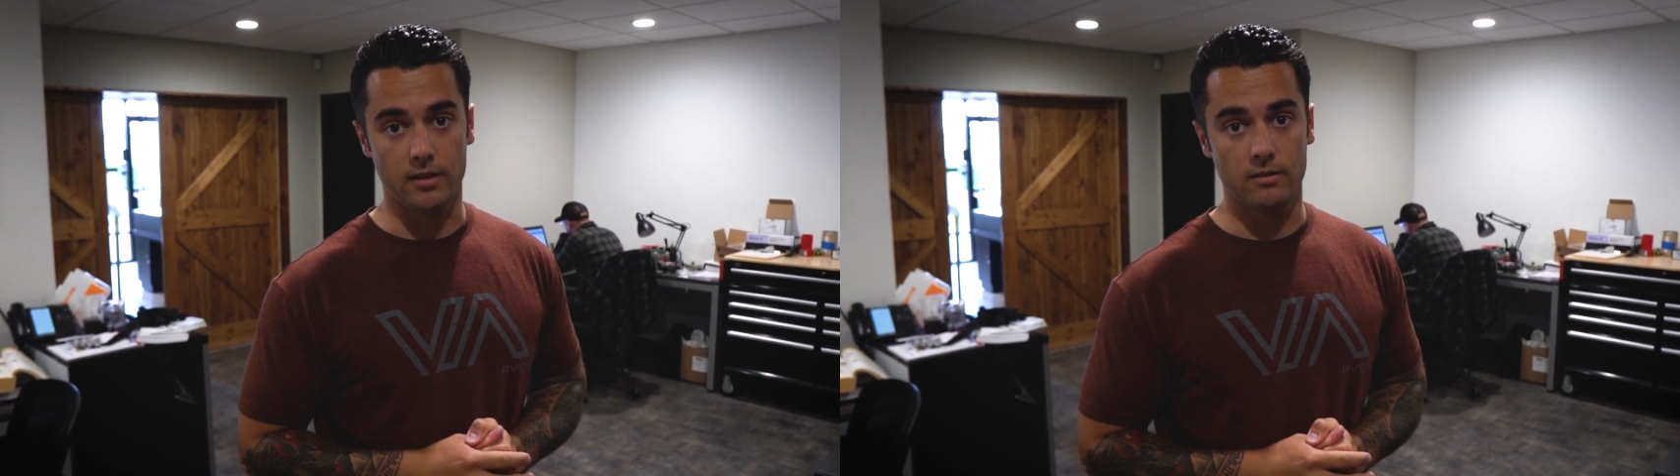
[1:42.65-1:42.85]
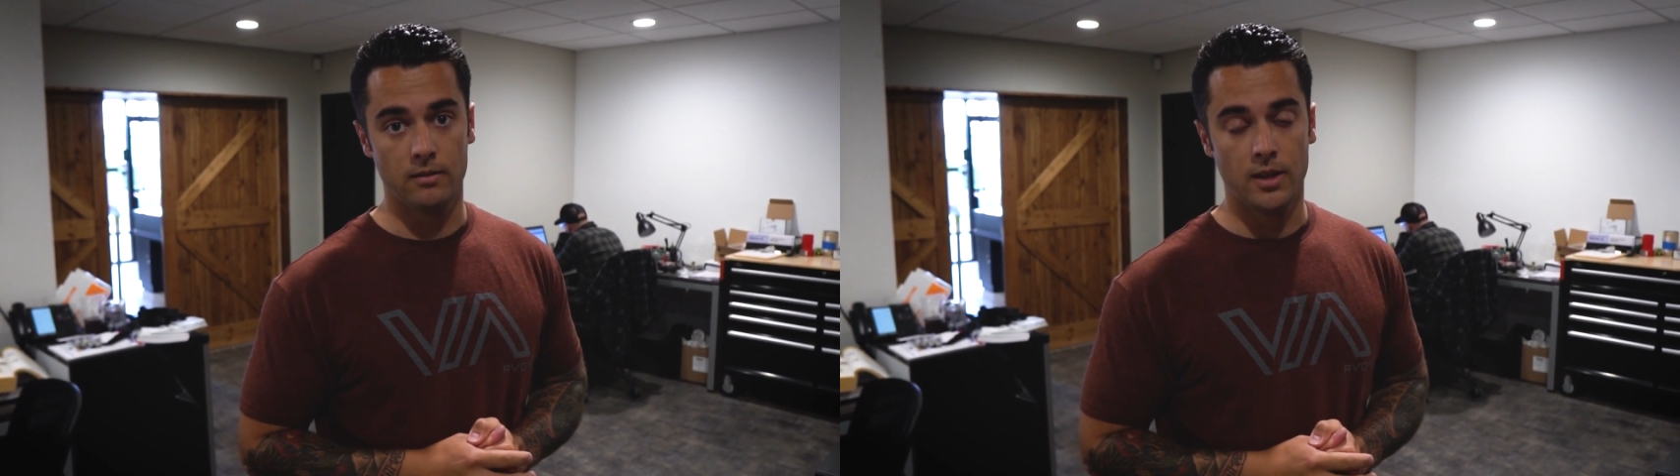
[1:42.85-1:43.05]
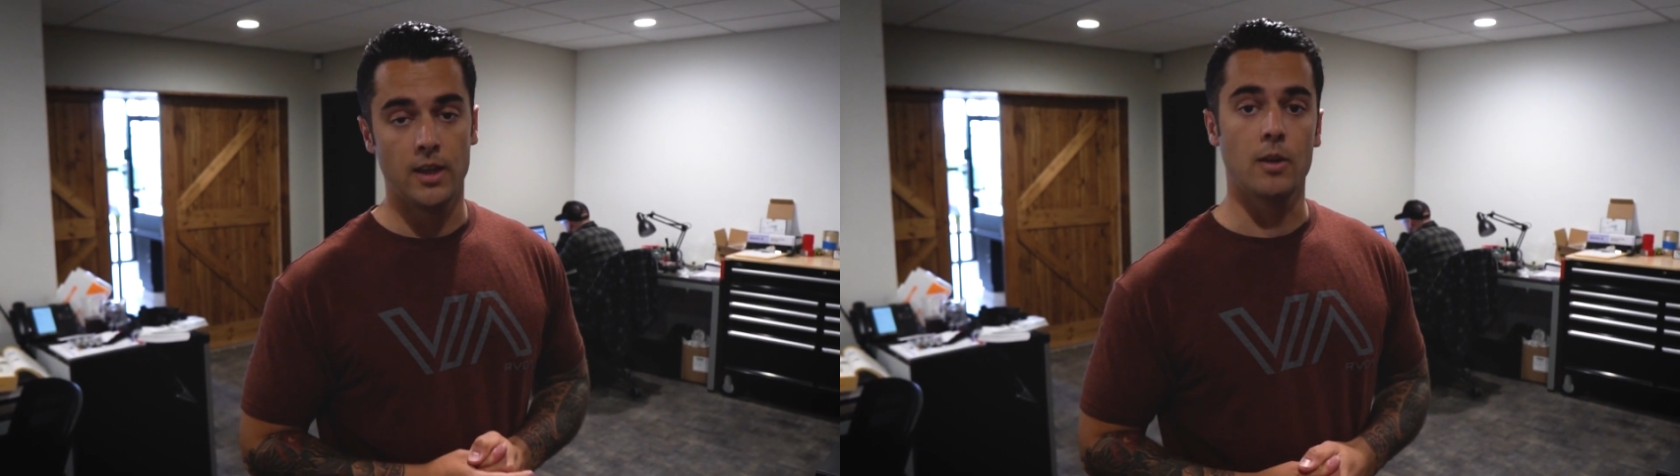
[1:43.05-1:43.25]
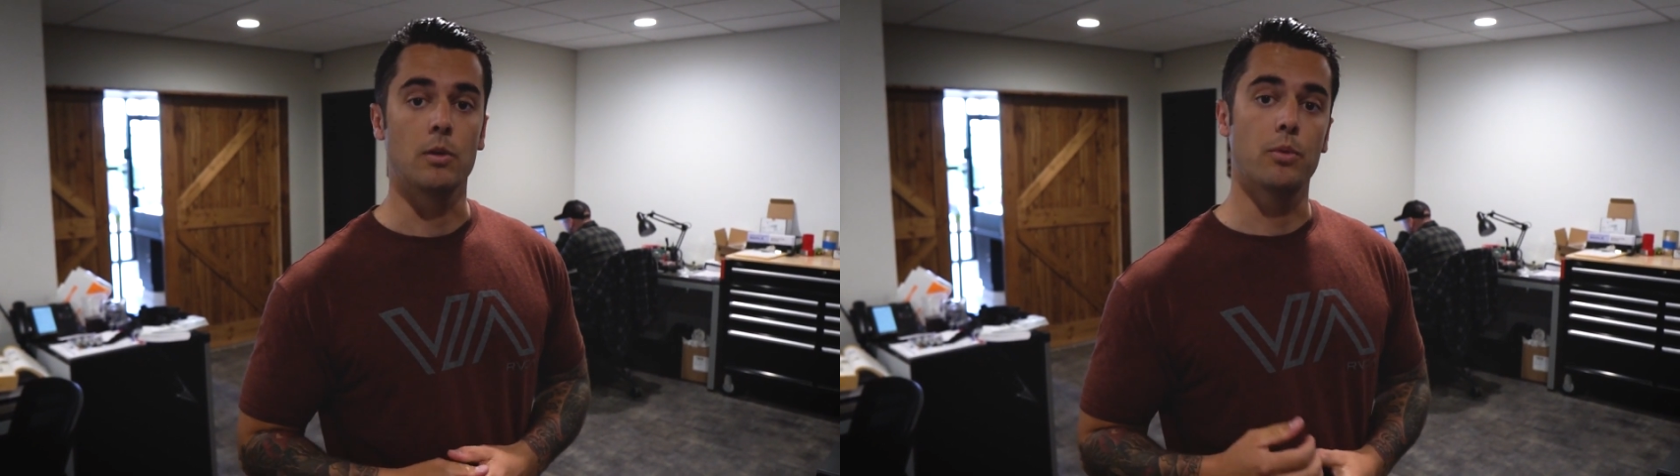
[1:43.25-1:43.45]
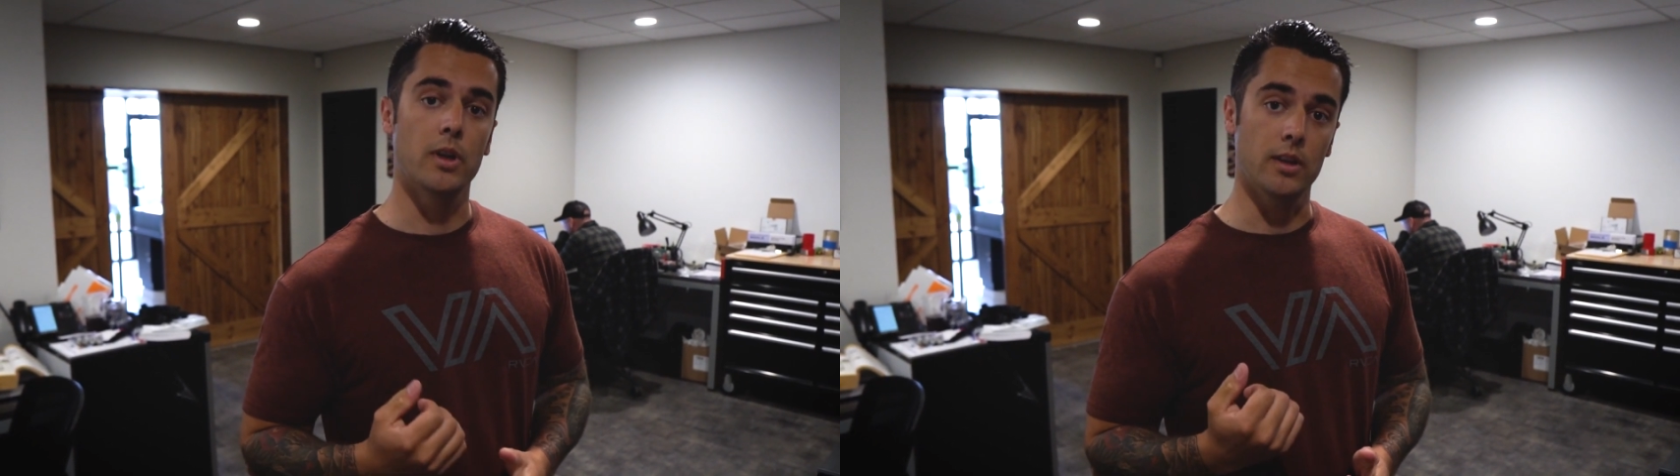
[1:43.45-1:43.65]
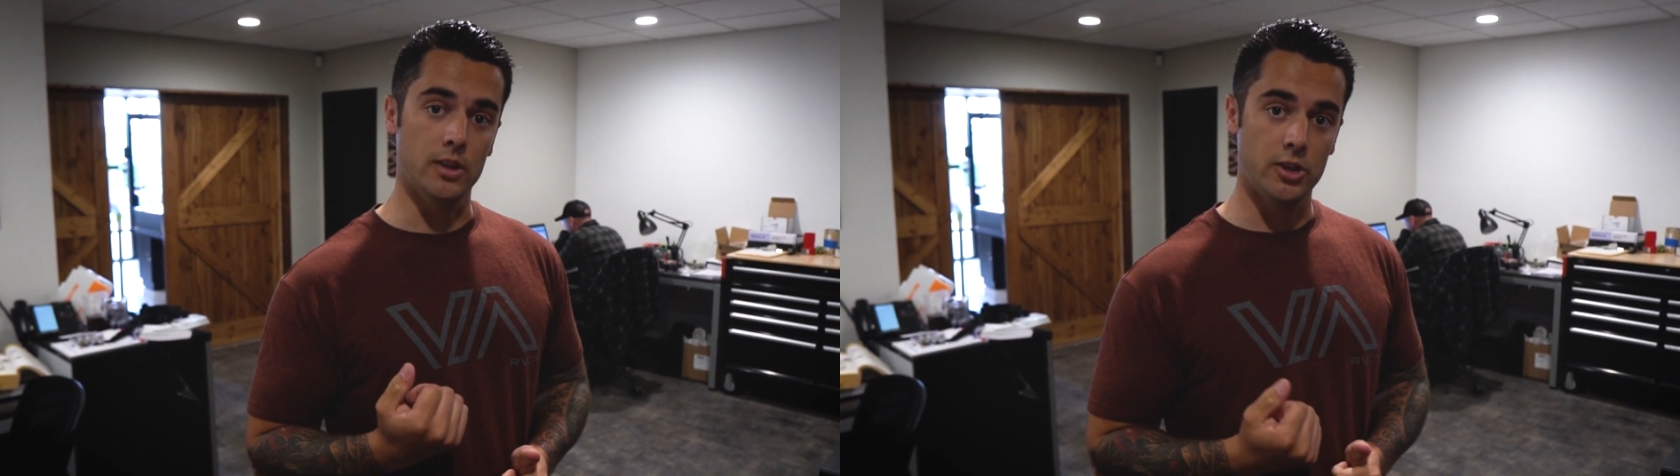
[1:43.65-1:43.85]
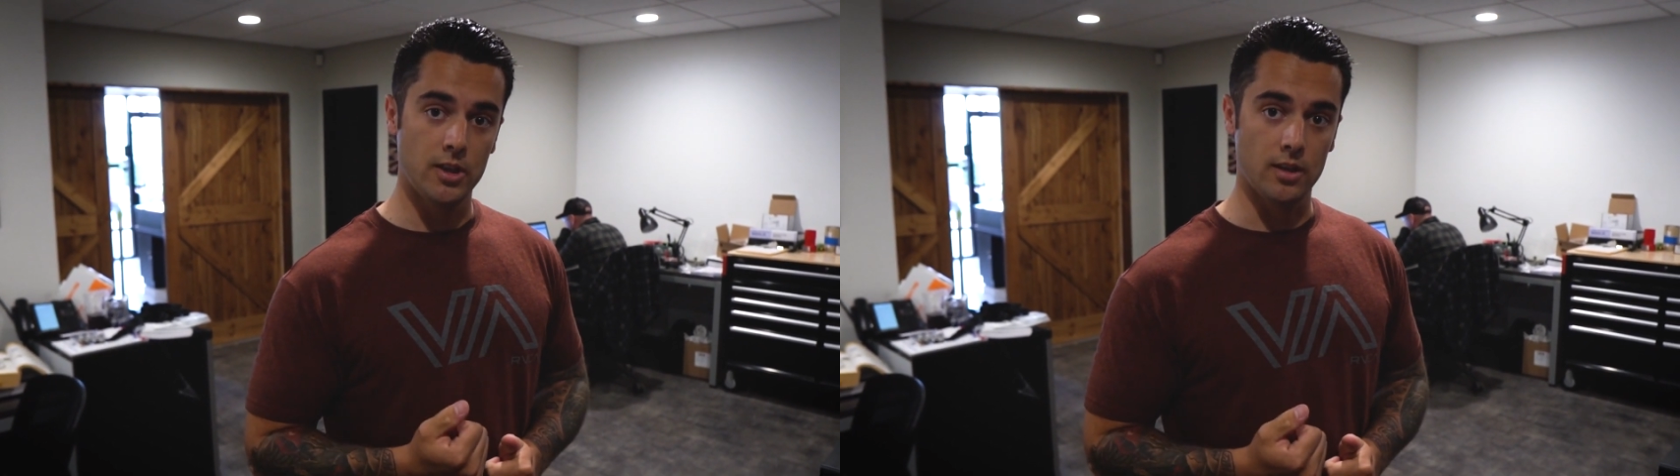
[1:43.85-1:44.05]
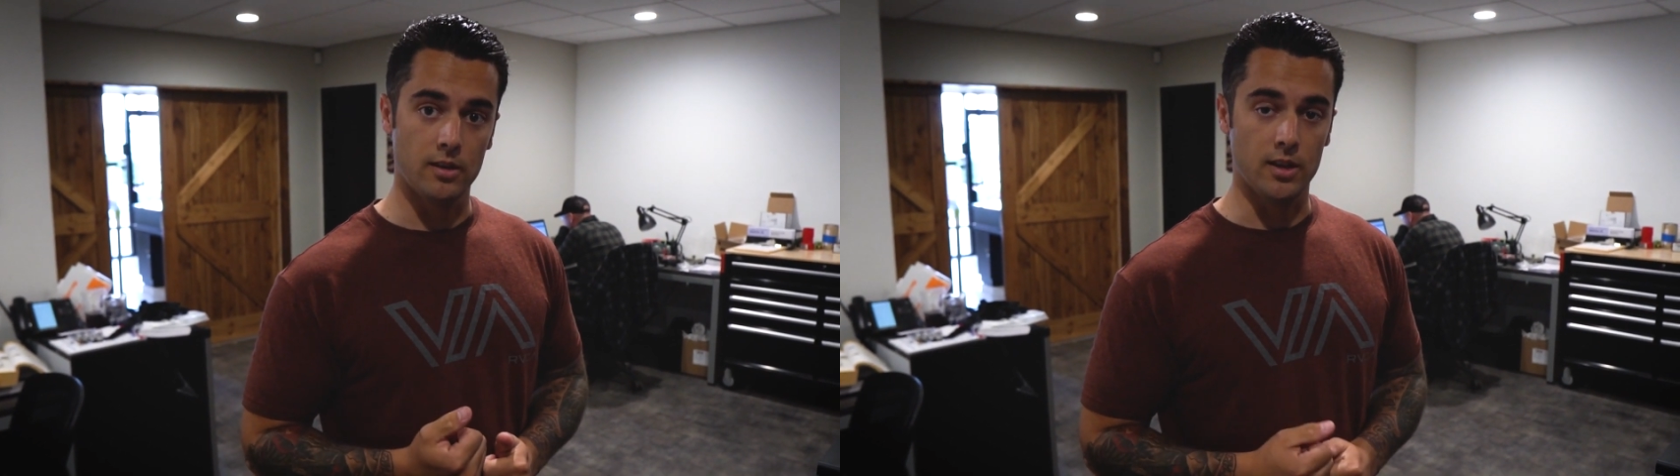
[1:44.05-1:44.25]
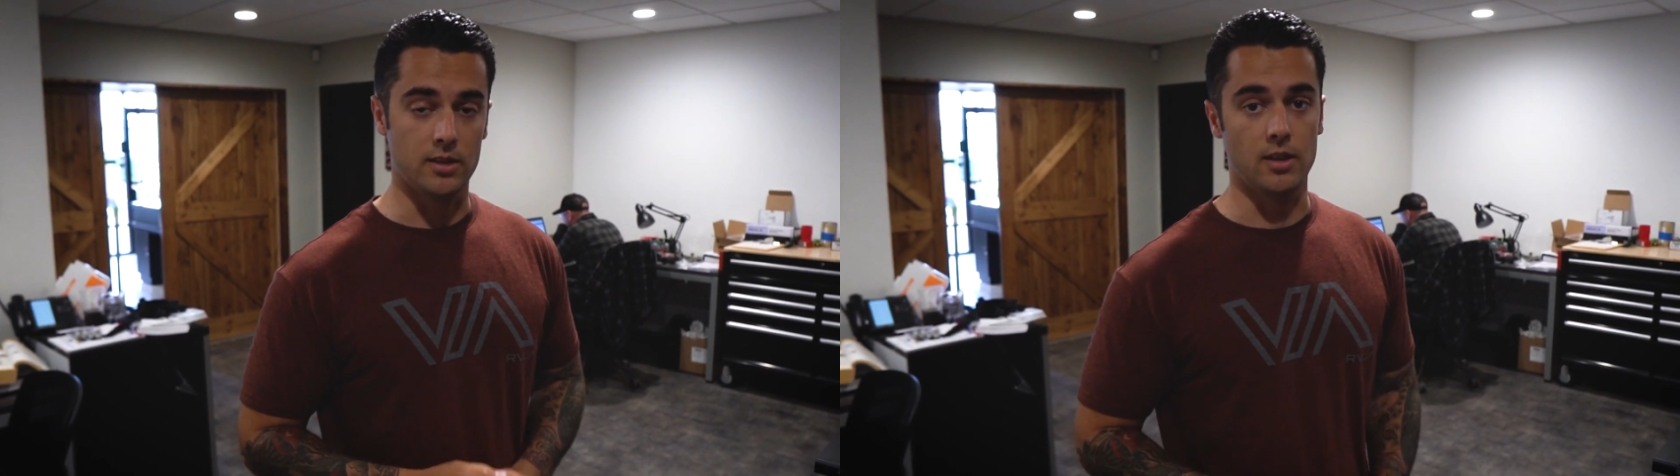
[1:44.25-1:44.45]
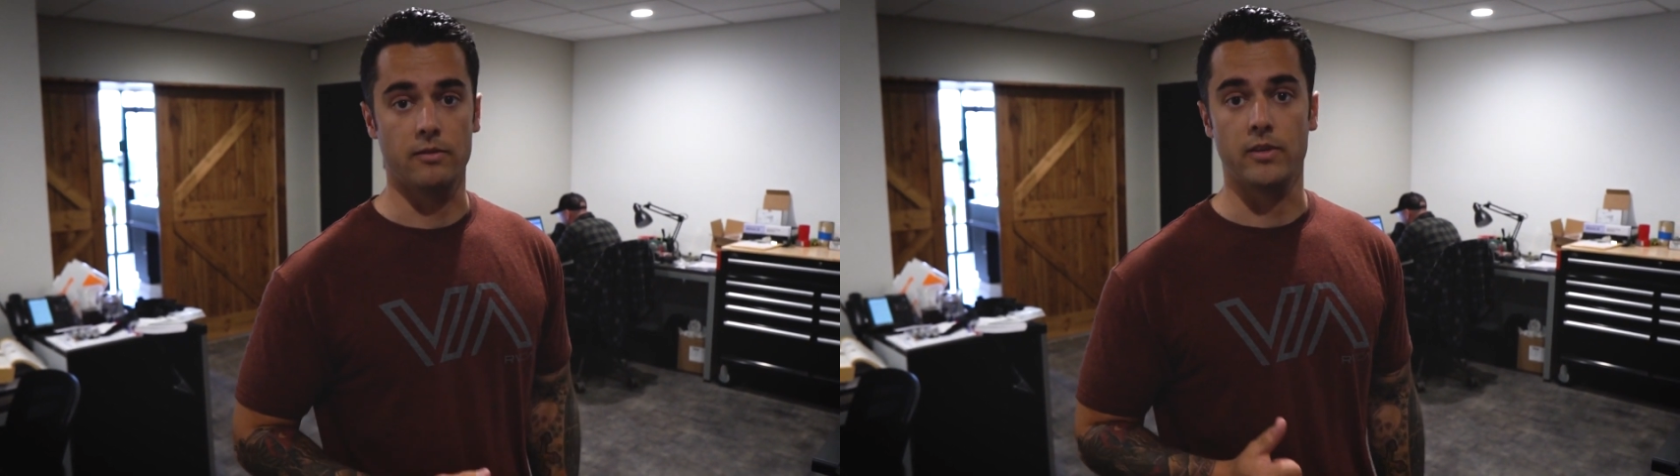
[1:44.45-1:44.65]
when we put it in the sheath,
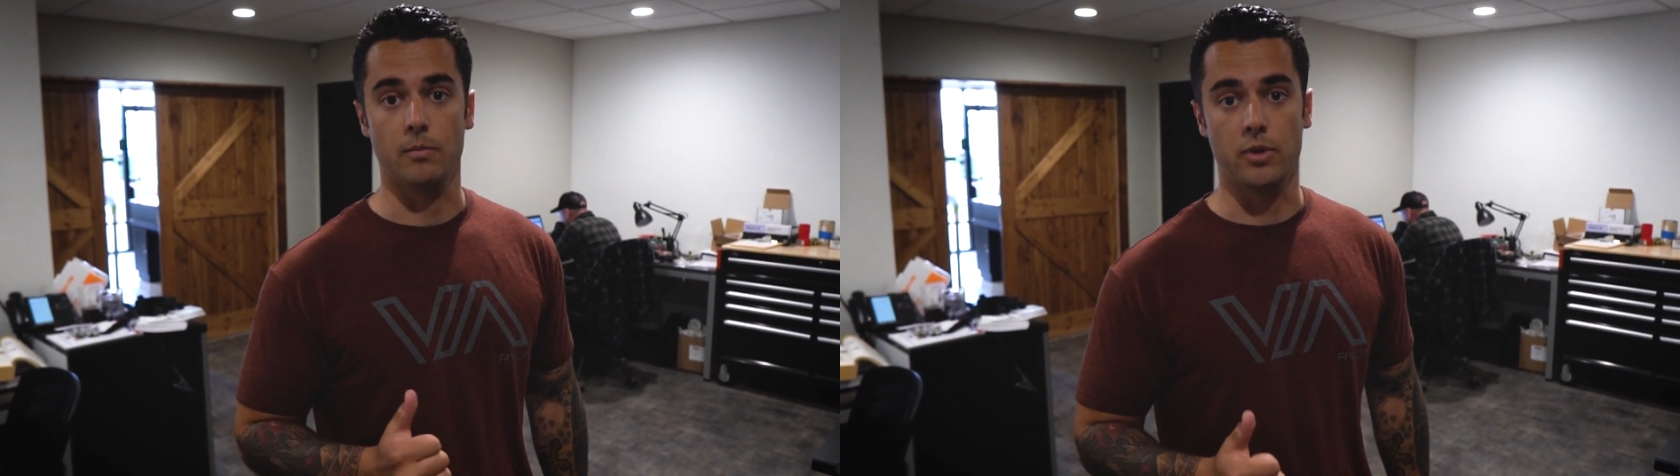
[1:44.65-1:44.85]
it's going to fit